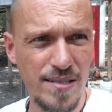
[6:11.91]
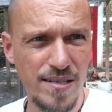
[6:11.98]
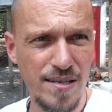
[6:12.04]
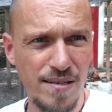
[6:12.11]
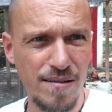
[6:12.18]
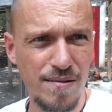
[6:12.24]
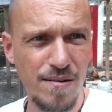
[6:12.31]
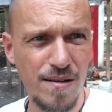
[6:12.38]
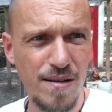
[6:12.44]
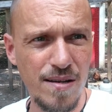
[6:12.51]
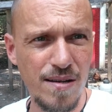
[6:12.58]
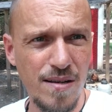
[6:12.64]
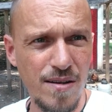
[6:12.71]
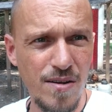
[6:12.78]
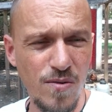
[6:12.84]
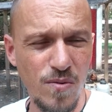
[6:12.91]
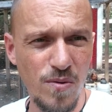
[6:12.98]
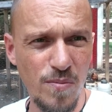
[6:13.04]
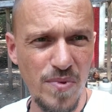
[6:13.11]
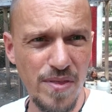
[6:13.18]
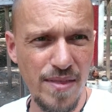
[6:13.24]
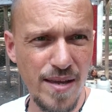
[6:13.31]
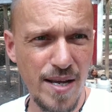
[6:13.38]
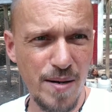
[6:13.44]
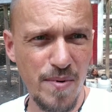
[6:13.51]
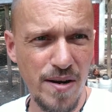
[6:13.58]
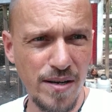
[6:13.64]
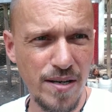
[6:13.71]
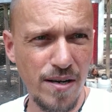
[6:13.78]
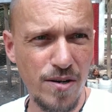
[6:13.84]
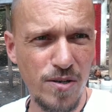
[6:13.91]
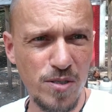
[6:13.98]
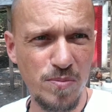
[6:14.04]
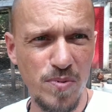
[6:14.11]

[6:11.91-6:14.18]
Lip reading: And we've been thinking about goats,